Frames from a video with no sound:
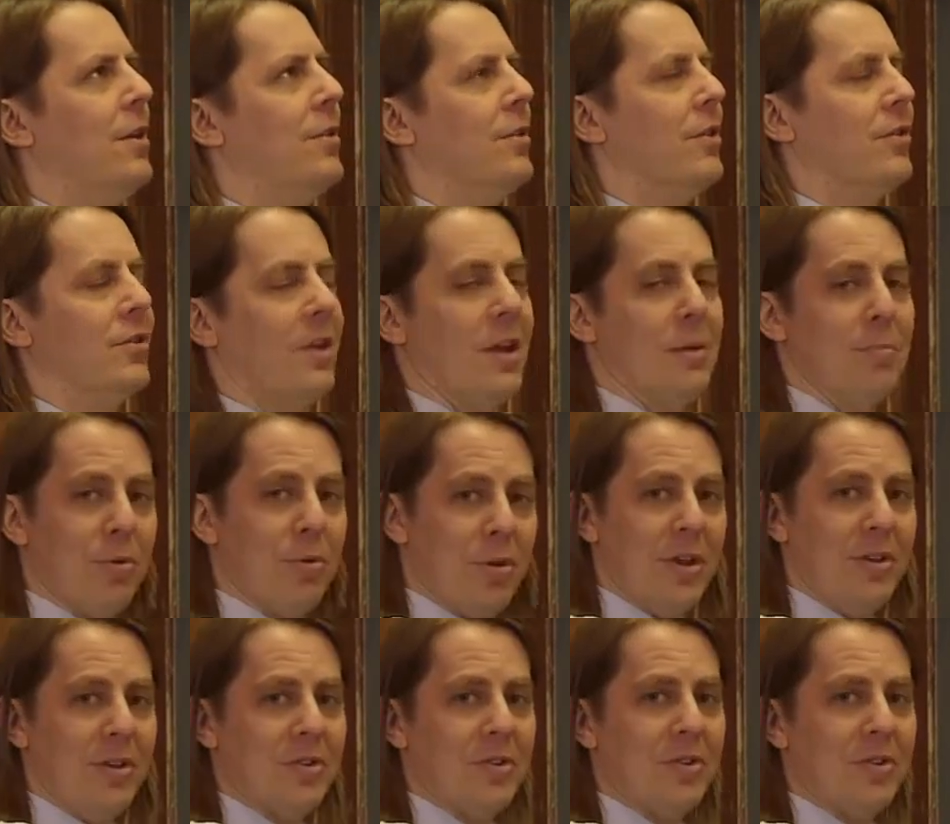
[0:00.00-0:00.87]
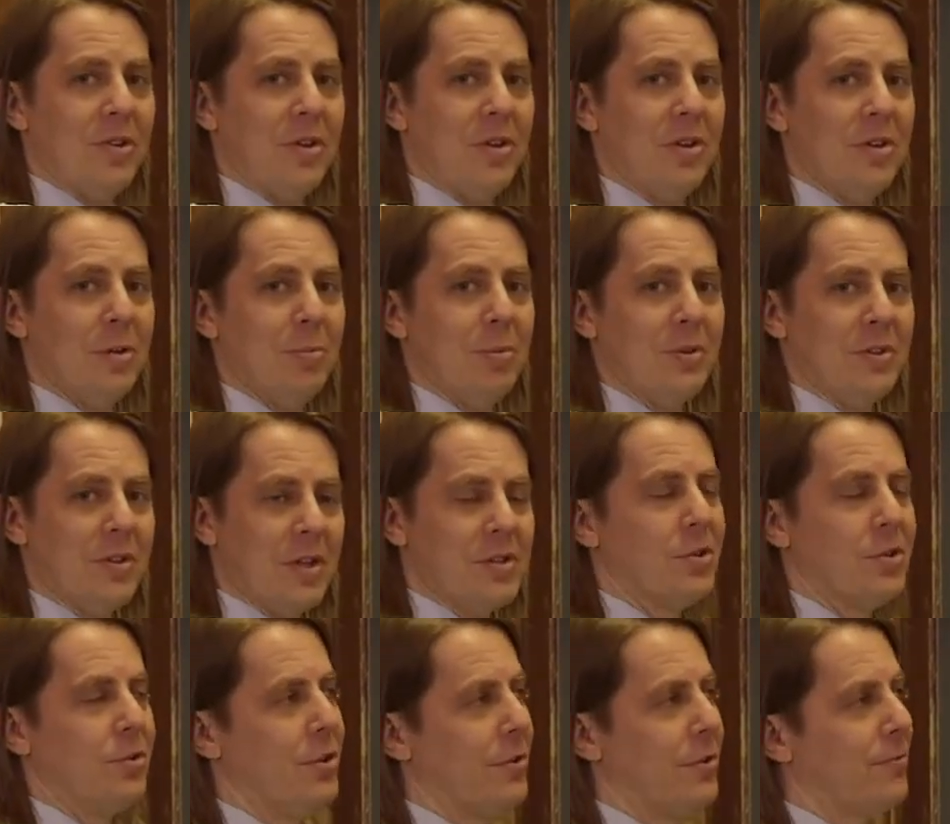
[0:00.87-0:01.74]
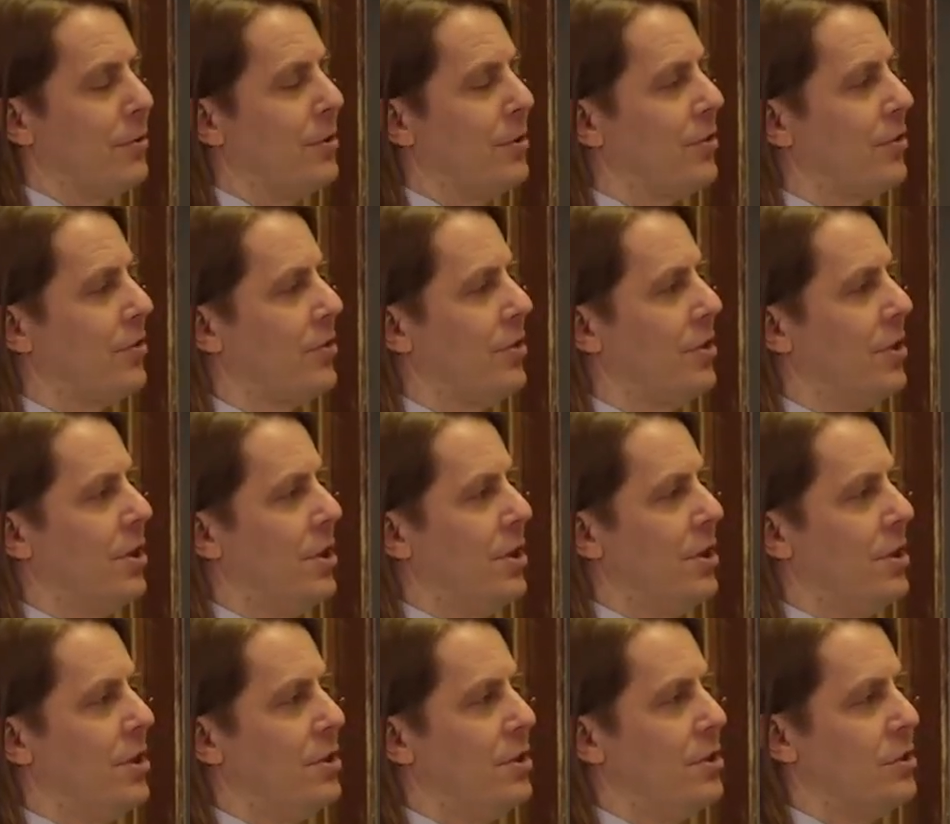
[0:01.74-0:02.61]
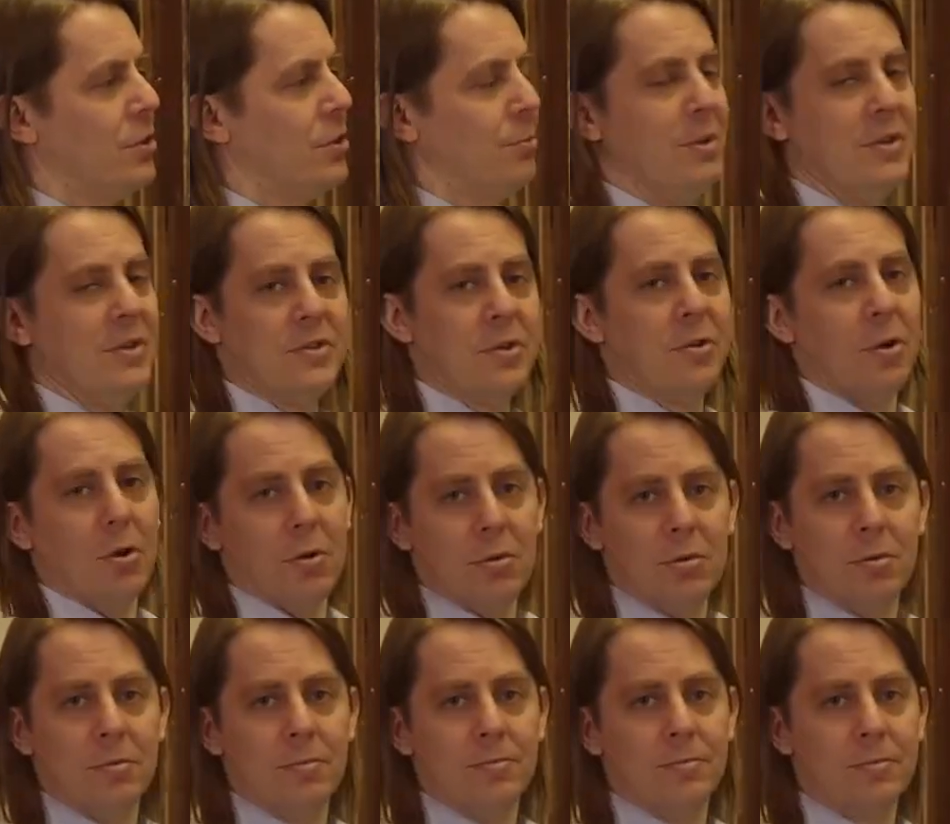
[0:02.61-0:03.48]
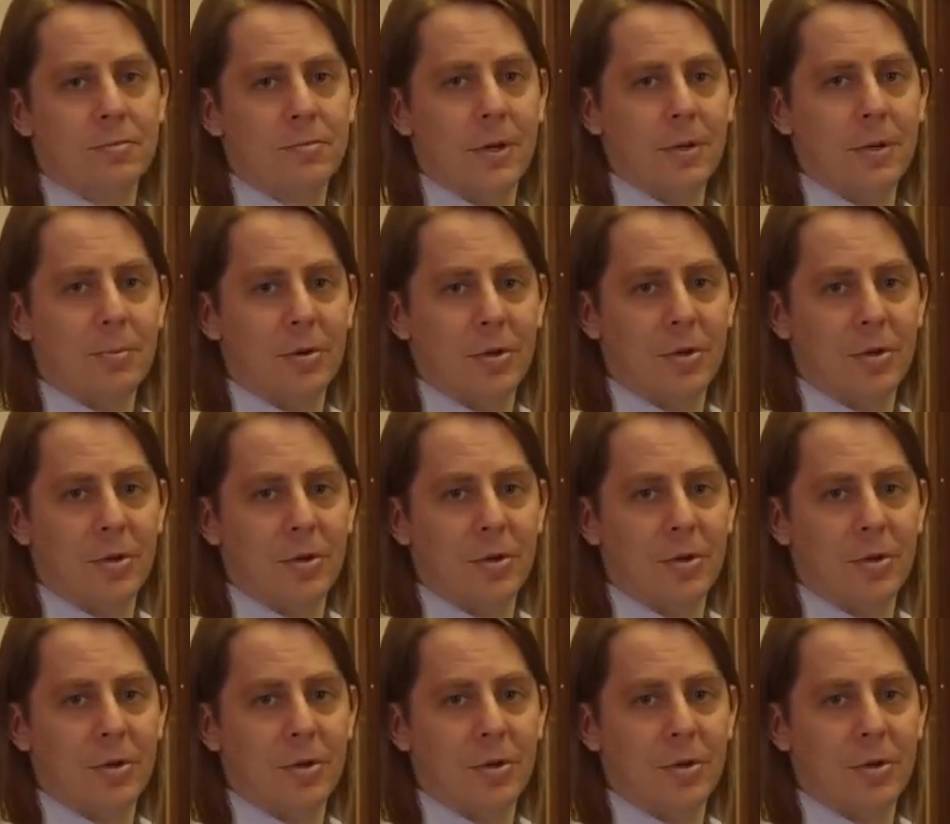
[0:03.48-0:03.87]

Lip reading: the same place, the potential difference should be 0, right?